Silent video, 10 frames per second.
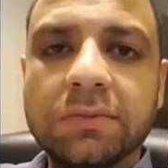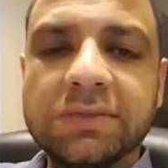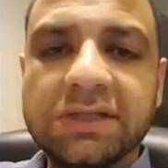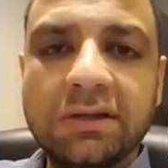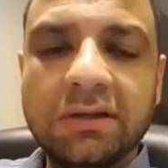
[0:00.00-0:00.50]

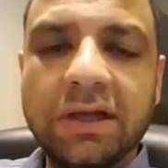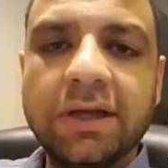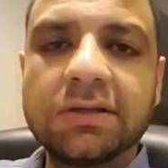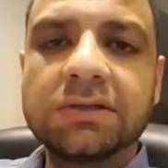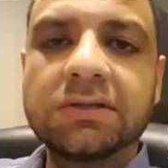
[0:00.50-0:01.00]

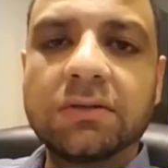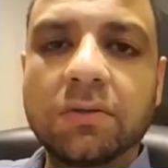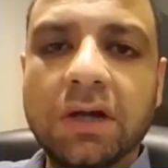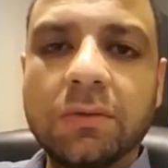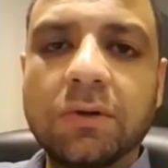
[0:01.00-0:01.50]
syntax,
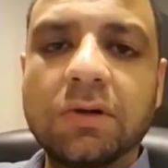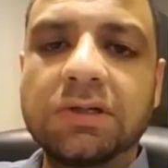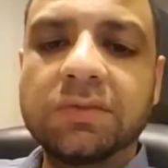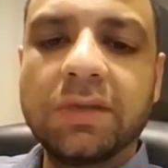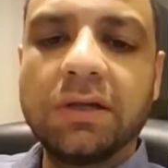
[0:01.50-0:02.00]
grammar,
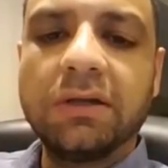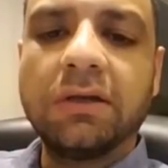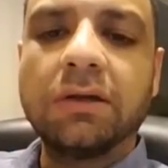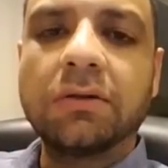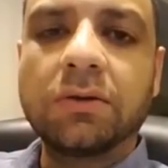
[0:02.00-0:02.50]
and
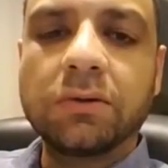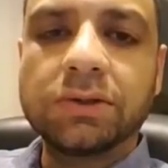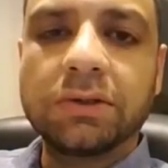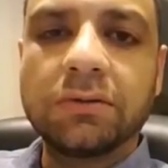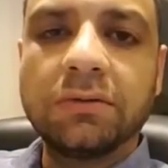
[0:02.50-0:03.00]
spelling are
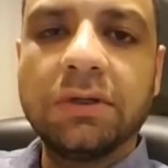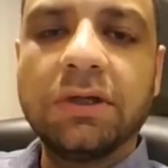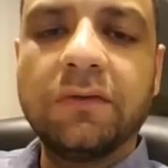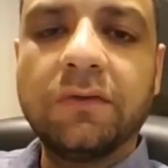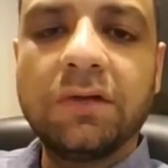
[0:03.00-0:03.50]
crucial.
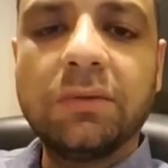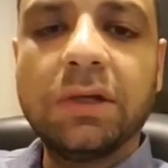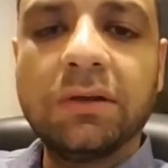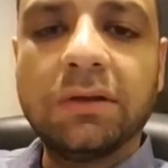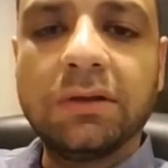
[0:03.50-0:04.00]
If your
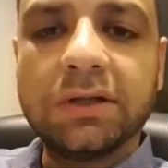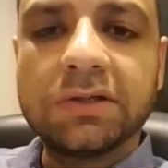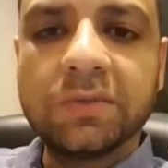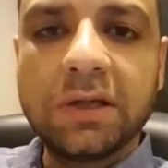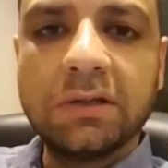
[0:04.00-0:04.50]
email
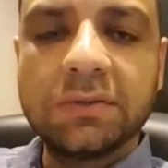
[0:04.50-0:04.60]
contains spelling